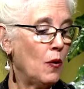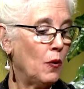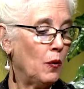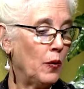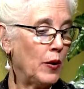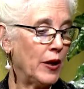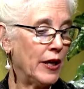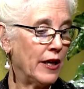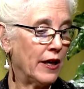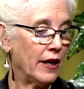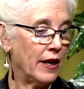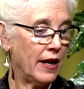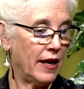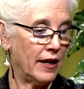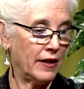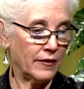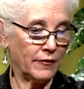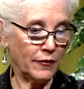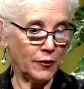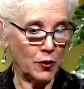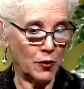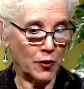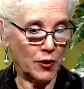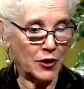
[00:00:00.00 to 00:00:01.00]
We, and
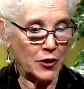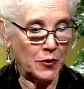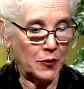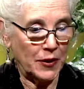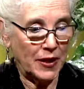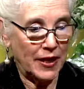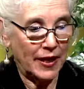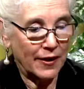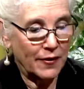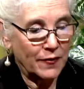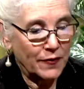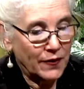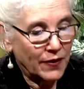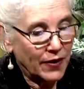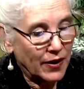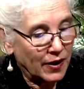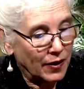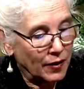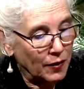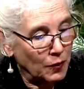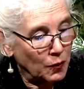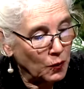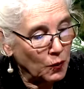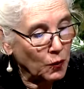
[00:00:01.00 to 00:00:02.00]
of course, we have
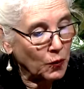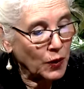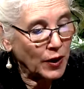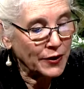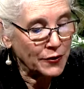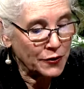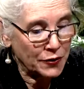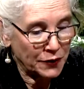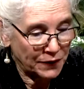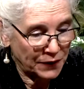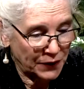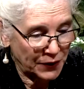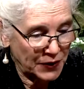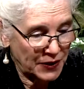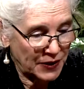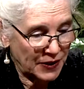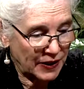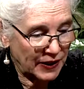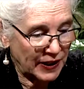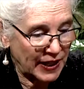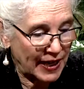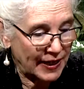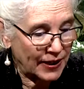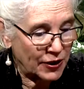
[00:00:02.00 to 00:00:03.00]
a wonderful
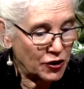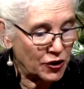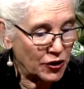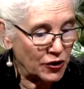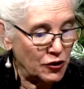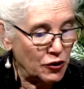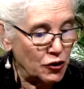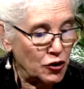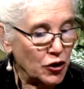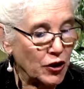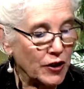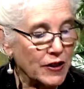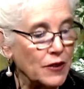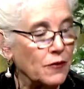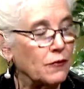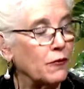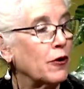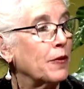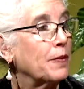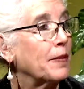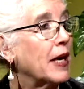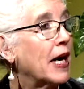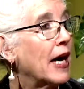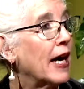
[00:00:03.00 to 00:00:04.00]
selection just
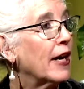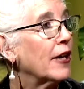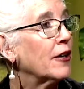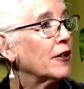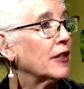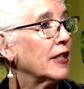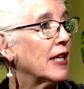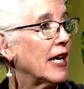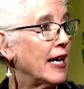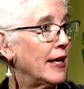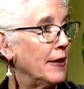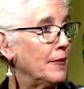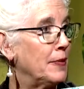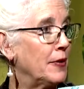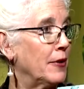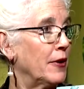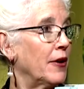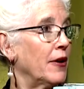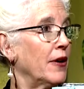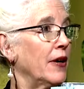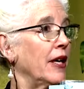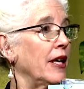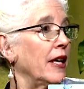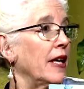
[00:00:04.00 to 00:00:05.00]
from our
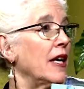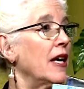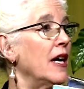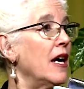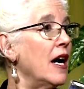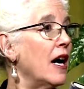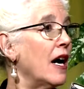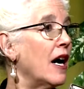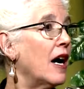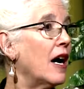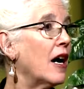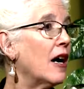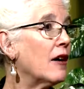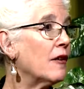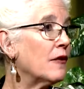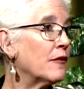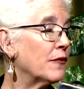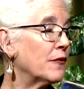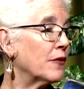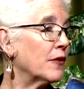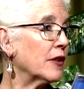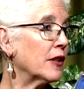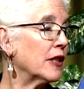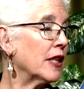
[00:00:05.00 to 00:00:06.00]
library
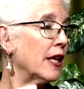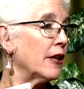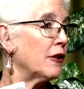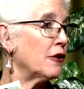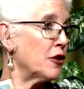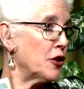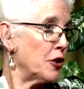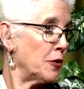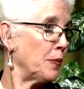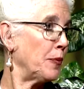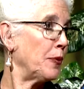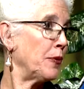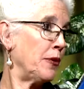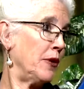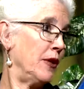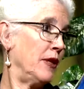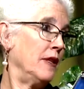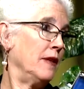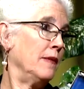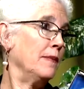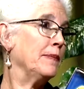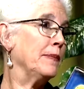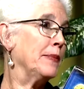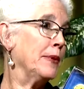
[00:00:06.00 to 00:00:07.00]
of large
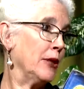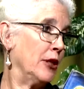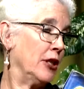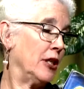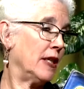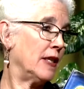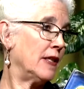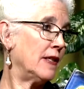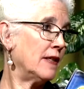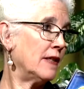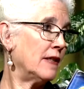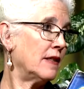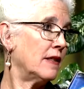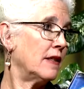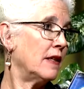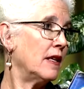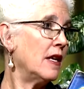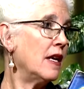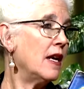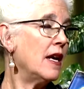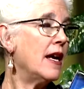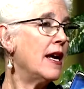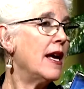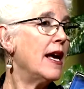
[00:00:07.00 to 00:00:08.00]
print books.
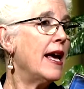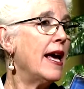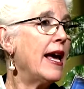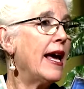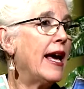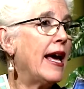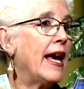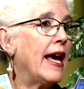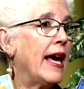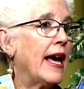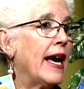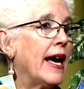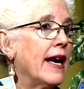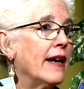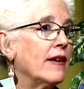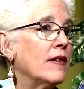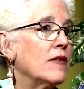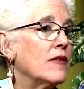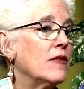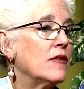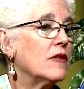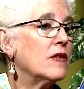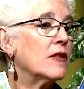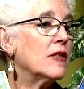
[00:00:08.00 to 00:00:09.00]

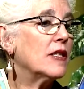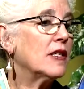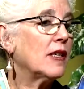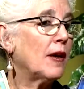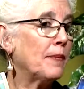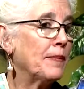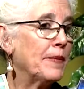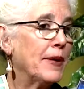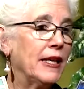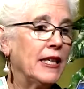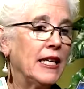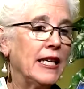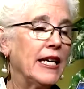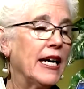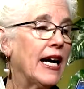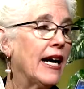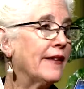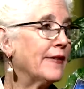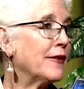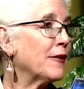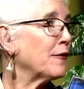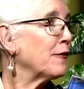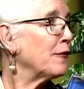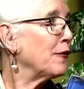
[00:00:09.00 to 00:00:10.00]
And somebody
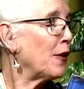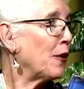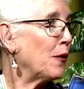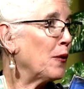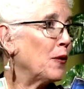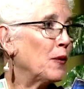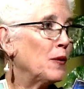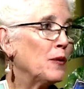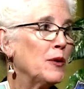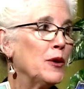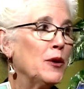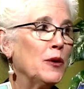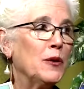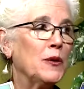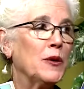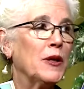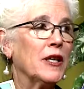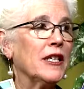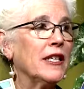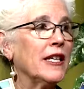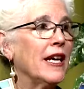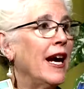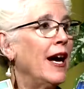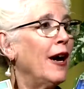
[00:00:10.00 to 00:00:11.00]
on the phone who
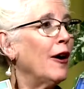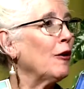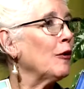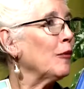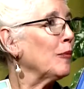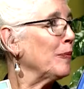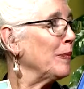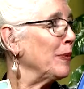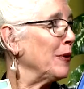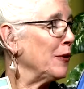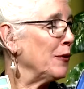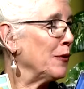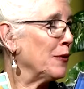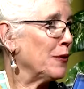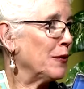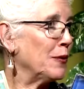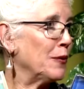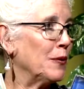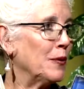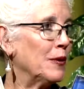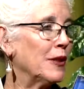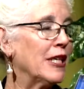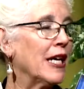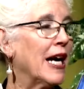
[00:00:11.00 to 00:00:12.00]
can help
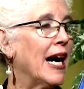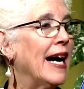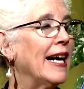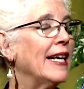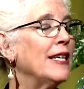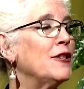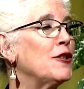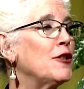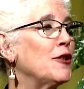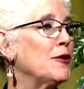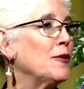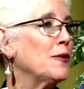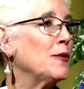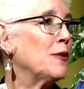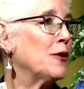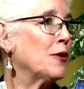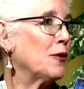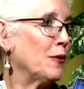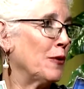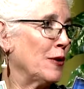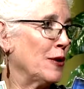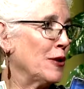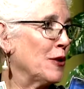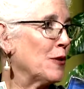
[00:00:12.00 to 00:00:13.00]
you, guide you
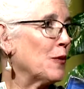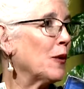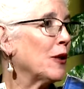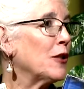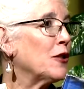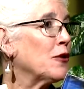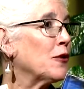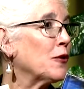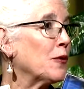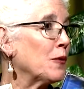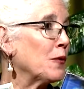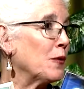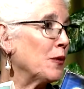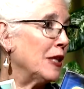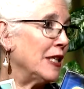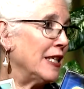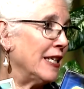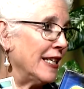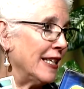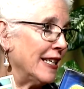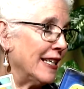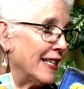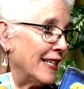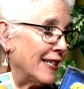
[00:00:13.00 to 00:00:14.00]
towards what your
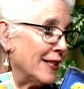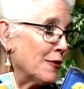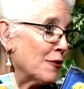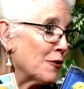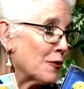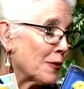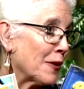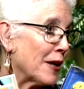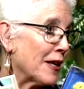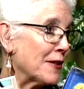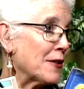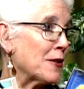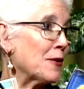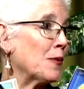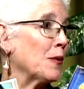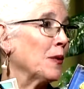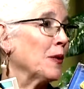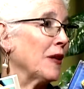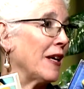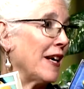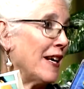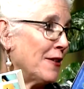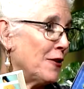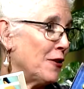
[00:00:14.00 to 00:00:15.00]
reading interests
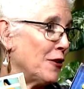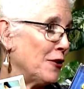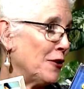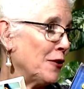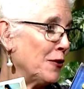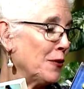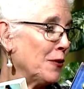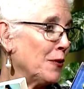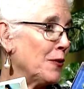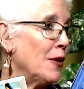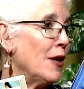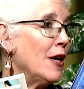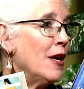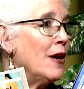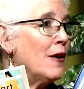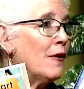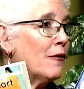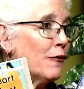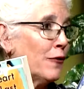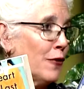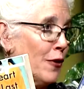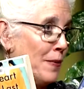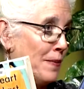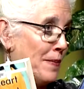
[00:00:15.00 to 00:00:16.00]
will get you
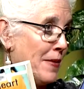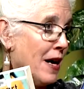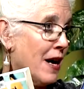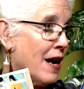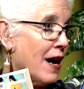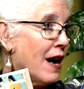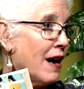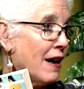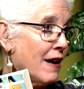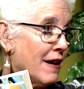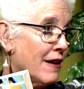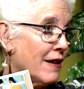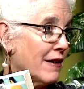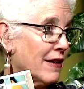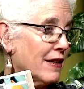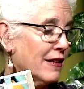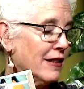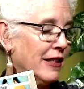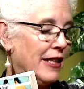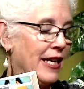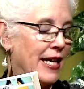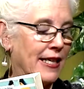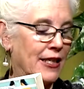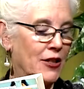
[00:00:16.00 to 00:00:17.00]
from our
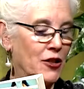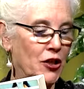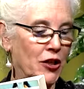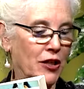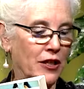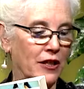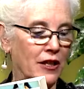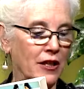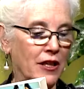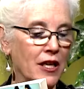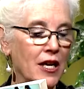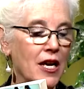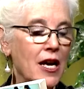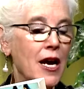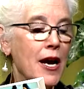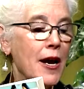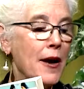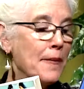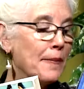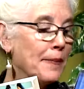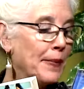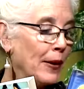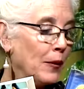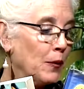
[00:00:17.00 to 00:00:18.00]
collection.
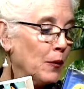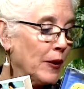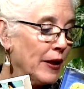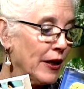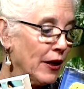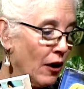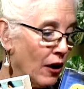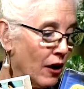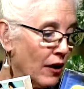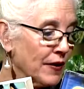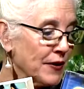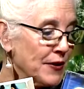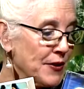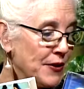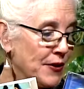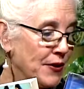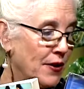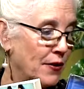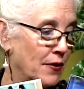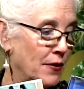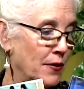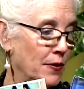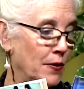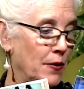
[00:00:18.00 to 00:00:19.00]
But we
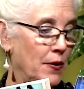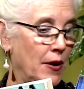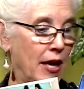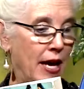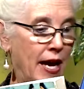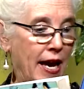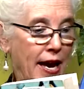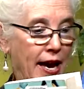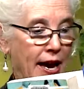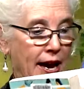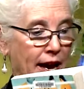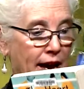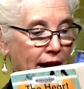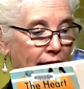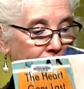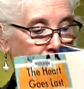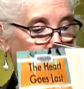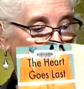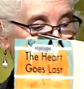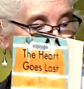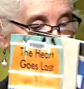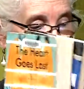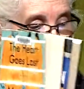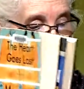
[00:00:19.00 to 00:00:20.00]
also
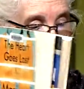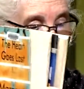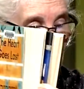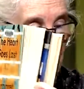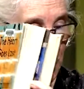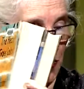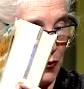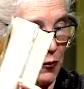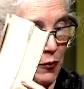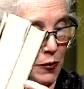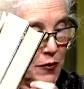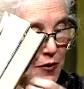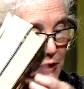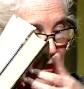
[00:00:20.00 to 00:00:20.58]
have, through